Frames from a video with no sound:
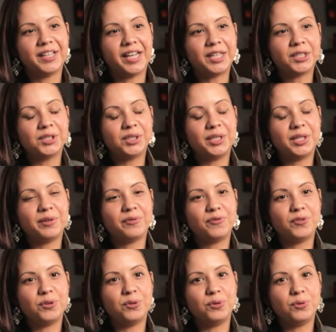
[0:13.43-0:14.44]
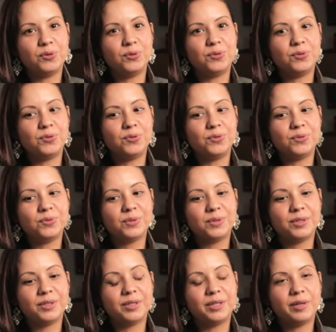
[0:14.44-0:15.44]
Actually, if you
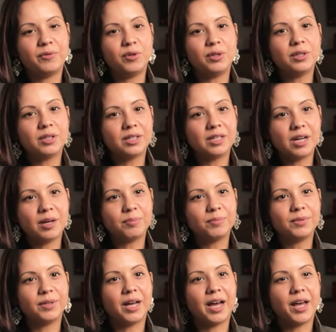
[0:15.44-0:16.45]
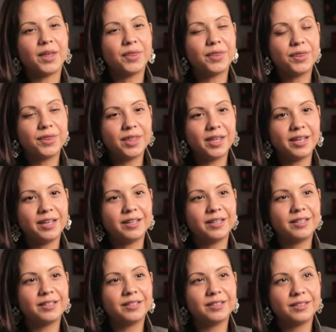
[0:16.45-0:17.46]
look it up, I
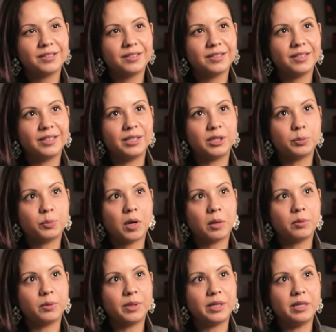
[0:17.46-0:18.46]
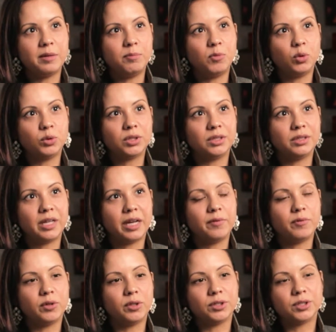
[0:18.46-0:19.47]
think it's probably the most
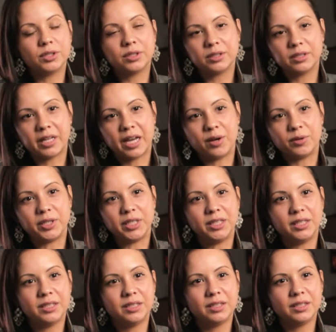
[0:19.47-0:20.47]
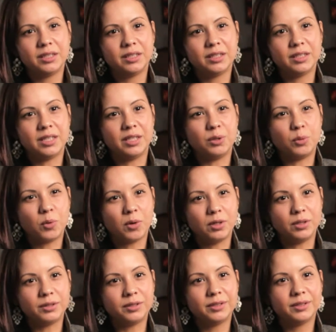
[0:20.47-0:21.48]
diverse county in the
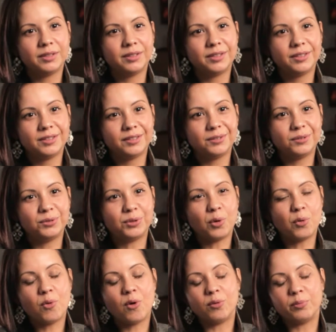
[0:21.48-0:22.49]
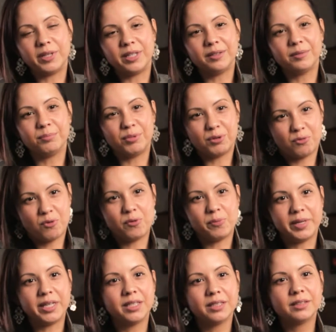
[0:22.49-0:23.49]
world. Don't quote me, but quote
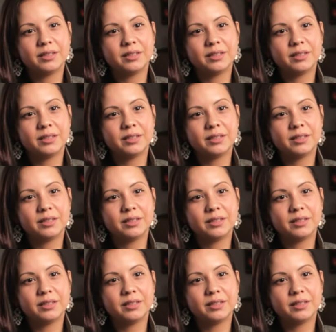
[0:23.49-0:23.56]
me.